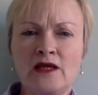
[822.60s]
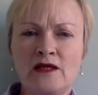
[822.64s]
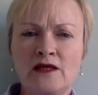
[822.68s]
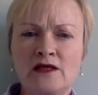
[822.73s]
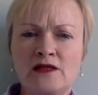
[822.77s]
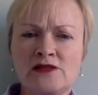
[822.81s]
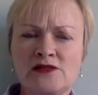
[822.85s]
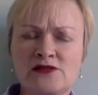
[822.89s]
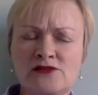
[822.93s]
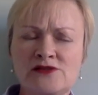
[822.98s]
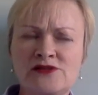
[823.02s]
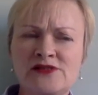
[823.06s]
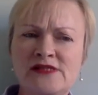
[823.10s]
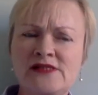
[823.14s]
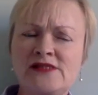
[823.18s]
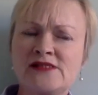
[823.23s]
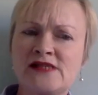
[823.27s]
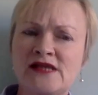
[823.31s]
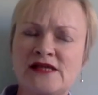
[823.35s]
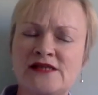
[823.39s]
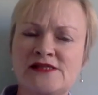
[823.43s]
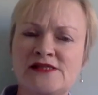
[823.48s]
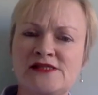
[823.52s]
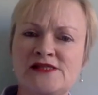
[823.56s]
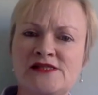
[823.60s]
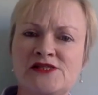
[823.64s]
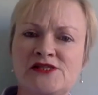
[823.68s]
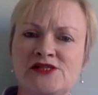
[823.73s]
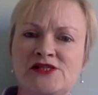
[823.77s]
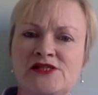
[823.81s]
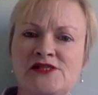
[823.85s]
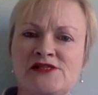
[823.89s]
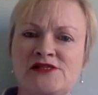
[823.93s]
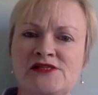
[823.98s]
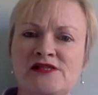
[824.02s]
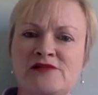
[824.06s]
So since that decision
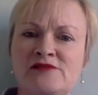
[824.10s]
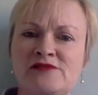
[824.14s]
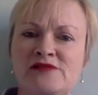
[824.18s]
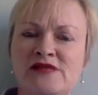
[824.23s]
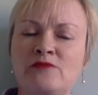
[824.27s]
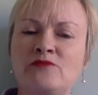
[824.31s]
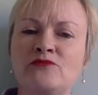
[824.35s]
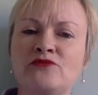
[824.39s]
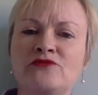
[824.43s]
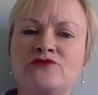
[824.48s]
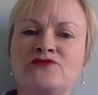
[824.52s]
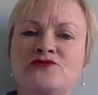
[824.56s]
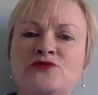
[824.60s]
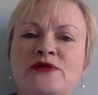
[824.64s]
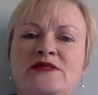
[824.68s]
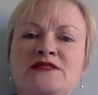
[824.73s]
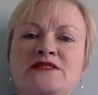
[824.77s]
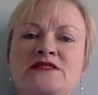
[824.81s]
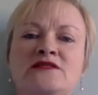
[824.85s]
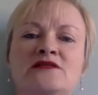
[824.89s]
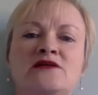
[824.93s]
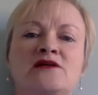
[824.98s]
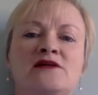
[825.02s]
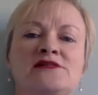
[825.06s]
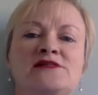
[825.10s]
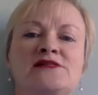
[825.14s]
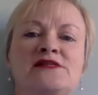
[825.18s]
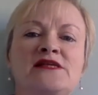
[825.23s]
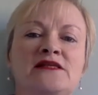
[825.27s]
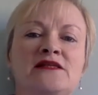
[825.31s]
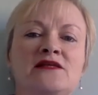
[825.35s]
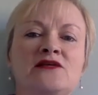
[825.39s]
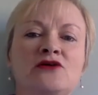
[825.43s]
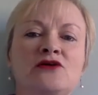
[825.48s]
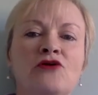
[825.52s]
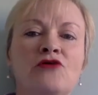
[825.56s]
in September of
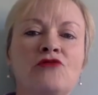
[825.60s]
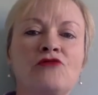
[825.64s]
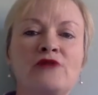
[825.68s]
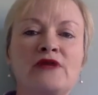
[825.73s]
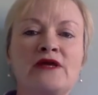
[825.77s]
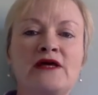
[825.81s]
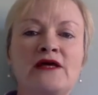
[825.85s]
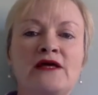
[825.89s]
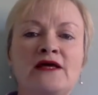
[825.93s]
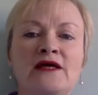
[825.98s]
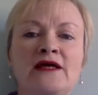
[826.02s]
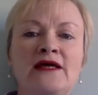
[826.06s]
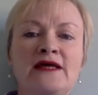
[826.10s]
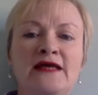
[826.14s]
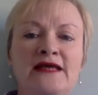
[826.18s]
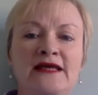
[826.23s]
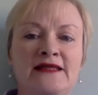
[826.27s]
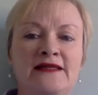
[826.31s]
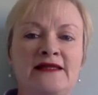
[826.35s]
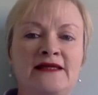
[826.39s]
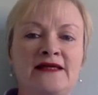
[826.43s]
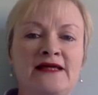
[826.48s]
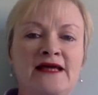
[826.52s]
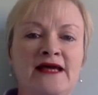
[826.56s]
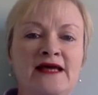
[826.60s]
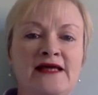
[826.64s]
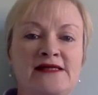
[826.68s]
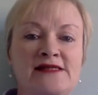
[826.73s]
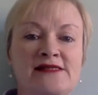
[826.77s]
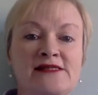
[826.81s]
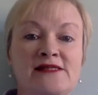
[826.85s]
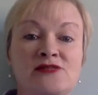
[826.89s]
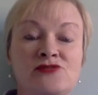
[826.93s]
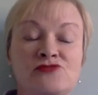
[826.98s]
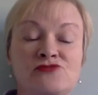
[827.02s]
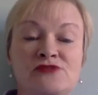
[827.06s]
2019, the coroner in the
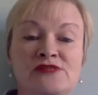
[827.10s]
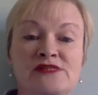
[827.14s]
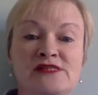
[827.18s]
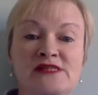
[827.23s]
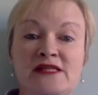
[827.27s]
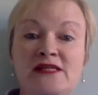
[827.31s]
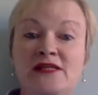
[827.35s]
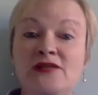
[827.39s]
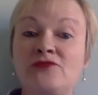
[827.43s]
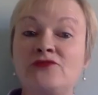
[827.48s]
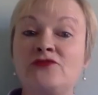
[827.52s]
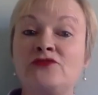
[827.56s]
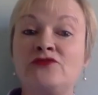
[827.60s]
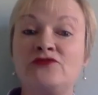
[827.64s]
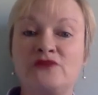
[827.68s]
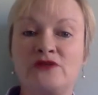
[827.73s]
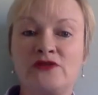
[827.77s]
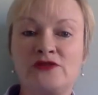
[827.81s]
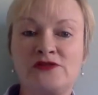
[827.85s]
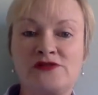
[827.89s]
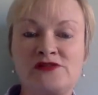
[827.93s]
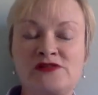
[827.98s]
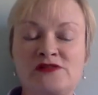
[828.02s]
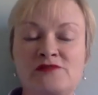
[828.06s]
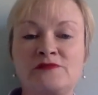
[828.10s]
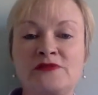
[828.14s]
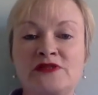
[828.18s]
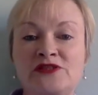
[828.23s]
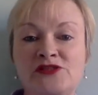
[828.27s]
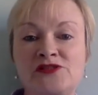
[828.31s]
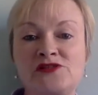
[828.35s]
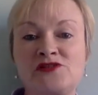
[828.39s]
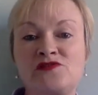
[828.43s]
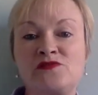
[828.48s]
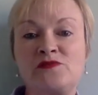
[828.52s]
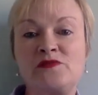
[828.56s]
case has received further
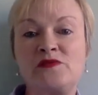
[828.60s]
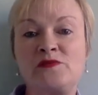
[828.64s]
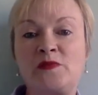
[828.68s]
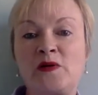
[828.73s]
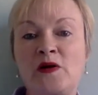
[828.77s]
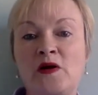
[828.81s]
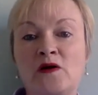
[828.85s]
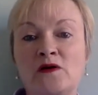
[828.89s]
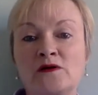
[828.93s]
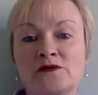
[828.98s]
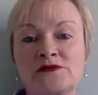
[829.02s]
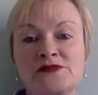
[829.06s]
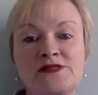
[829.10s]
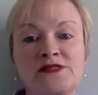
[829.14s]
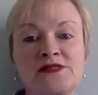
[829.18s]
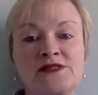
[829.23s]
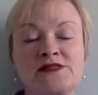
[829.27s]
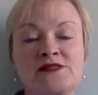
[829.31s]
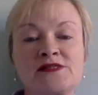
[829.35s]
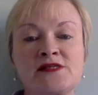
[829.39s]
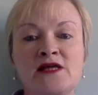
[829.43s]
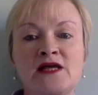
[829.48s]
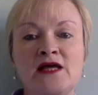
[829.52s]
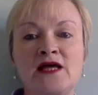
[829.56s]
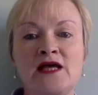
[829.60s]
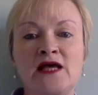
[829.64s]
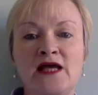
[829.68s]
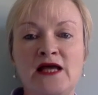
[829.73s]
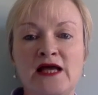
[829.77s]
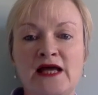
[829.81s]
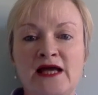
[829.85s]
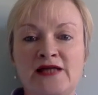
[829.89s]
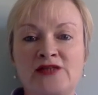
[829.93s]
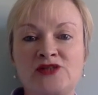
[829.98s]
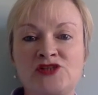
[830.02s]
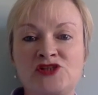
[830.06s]
submissions from the parties,
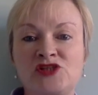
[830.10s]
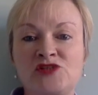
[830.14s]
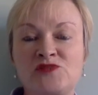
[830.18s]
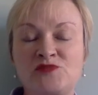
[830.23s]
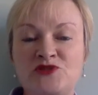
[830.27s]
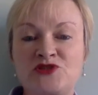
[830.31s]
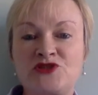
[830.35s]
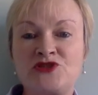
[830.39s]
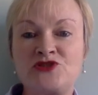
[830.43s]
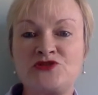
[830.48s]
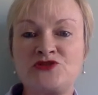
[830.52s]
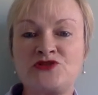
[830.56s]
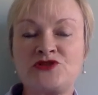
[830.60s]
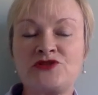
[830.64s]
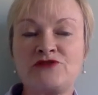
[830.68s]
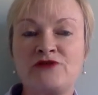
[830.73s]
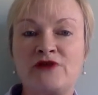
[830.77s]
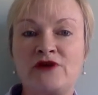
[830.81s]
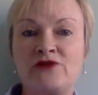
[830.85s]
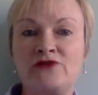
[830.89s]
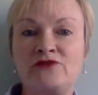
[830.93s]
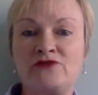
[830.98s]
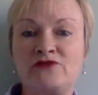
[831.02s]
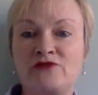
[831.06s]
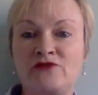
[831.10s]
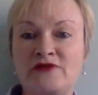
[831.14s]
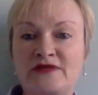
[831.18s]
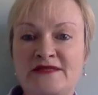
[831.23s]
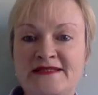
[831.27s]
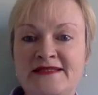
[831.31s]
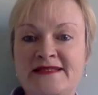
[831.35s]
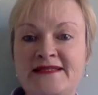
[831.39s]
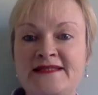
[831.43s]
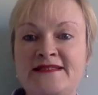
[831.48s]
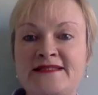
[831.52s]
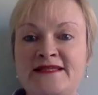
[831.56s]
and she's produced her own very
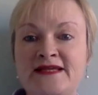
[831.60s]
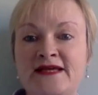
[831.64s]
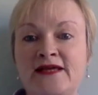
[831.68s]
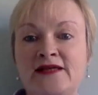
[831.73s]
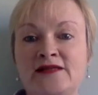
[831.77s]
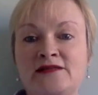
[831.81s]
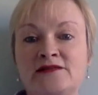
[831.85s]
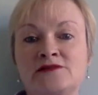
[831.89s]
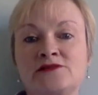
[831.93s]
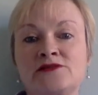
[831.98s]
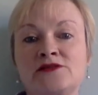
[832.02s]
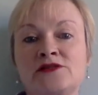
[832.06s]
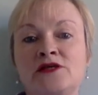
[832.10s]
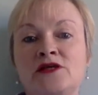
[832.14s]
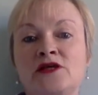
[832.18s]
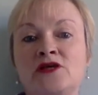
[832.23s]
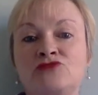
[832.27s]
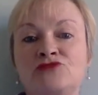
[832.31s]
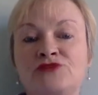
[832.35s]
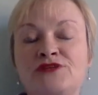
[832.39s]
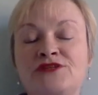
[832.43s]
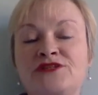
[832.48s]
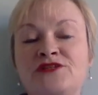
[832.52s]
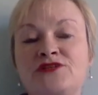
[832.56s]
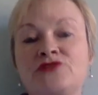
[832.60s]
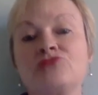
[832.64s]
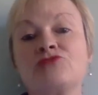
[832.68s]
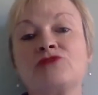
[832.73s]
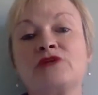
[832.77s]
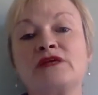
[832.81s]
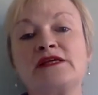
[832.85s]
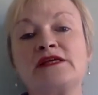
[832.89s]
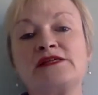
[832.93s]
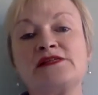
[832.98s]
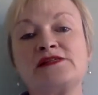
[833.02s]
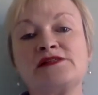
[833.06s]
detailed written
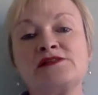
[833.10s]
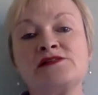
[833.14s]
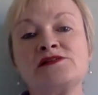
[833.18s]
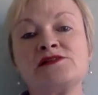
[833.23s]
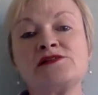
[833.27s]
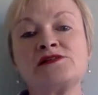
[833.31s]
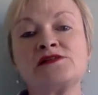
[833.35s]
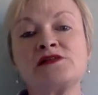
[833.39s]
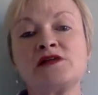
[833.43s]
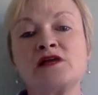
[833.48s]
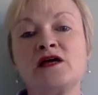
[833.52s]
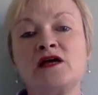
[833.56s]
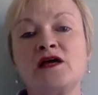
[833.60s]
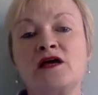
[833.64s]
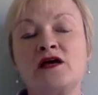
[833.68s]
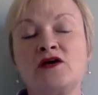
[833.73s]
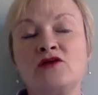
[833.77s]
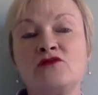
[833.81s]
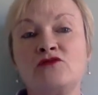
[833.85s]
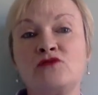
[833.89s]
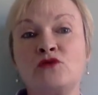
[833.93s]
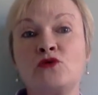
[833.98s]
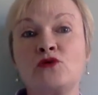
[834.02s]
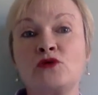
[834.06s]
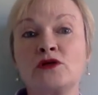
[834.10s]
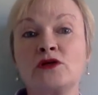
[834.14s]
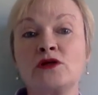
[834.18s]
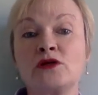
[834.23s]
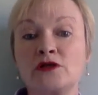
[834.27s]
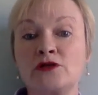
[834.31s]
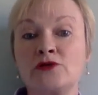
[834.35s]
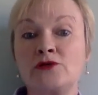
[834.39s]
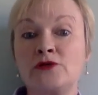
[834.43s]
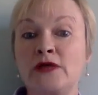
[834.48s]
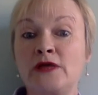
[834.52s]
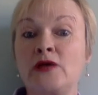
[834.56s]
reasons for
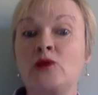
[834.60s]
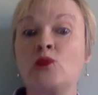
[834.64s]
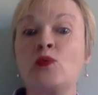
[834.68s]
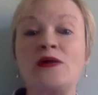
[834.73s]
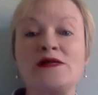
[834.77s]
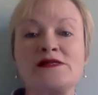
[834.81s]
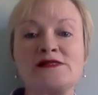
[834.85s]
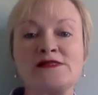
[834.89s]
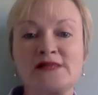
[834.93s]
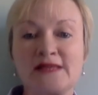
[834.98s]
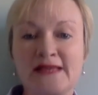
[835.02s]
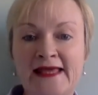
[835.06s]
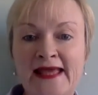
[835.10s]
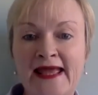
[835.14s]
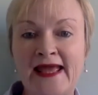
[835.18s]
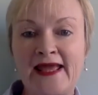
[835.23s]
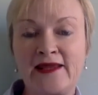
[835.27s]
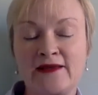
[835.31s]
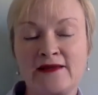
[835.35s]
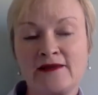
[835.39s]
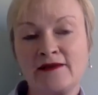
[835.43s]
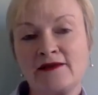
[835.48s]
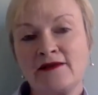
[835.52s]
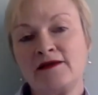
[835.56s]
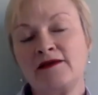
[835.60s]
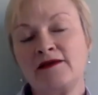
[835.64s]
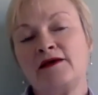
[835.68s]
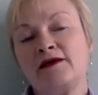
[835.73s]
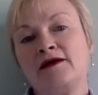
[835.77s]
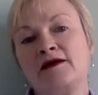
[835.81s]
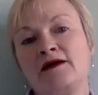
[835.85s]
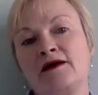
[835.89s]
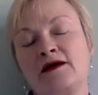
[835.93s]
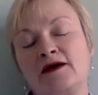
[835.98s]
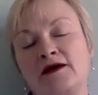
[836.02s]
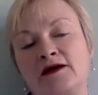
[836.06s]
concluding once again
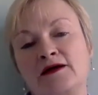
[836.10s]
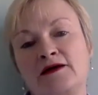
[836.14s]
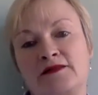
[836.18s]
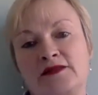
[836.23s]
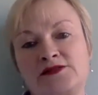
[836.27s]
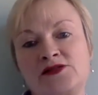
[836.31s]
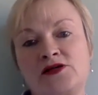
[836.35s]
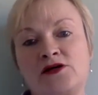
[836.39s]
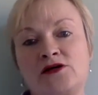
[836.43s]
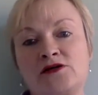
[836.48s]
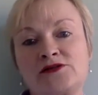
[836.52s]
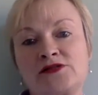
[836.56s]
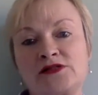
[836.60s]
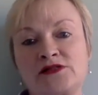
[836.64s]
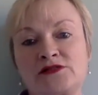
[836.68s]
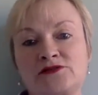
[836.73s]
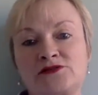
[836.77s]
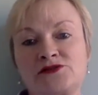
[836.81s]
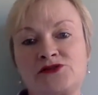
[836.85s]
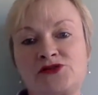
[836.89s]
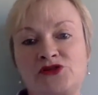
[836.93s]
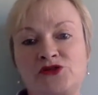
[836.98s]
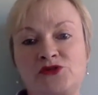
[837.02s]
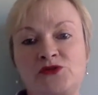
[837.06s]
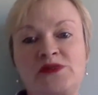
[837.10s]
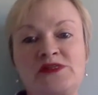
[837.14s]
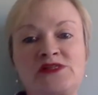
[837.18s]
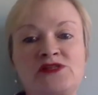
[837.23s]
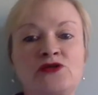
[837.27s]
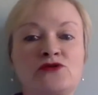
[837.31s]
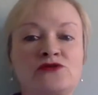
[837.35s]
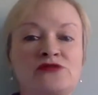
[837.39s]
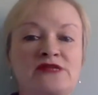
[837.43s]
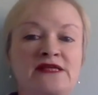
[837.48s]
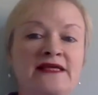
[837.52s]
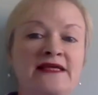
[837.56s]
that Article 2 is
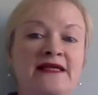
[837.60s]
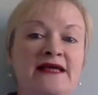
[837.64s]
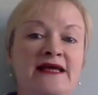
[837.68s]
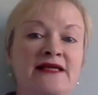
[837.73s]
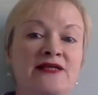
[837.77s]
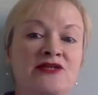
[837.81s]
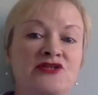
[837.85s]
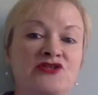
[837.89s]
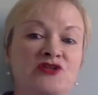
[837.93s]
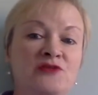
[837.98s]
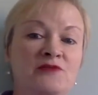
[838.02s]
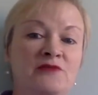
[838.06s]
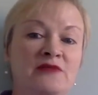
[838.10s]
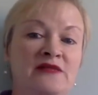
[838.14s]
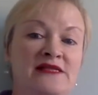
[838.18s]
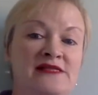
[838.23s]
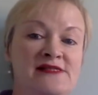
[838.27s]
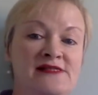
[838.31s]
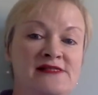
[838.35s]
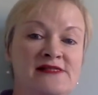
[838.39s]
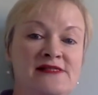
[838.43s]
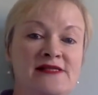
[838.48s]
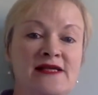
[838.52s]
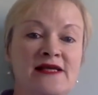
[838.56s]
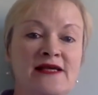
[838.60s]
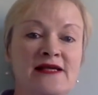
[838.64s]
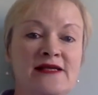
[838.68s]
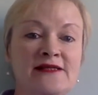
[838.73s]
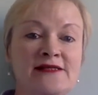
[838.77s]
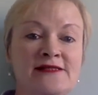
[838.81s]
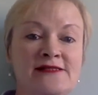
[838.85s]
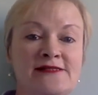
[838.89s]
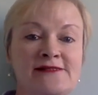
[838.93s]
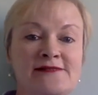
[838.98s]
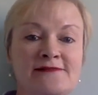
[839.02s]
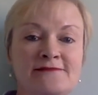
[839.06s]
not engaged in Melissa's
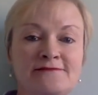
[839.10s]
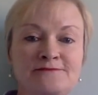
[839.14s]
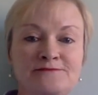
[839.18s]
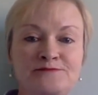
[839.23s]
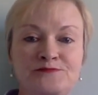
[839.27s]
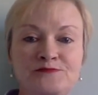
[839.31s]
case.